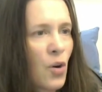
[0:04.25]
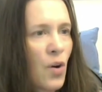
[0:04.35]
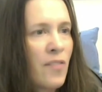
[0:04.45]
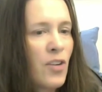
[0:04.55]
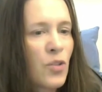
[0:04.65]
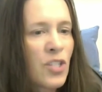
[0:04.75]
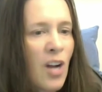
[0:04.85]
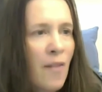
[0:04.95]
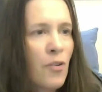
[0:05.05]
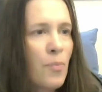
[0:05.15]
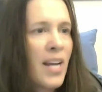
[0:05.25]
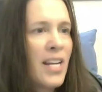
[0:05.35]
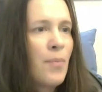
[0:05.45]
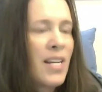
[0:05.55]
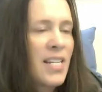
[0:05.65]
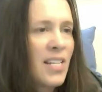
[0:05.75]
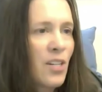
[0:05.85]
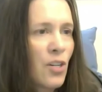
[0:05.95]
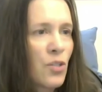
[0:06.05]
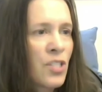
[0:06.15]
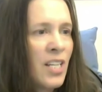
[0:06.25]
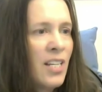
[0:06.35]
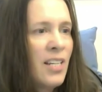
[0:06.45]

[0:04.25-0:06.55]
I've known Scott for many, many years.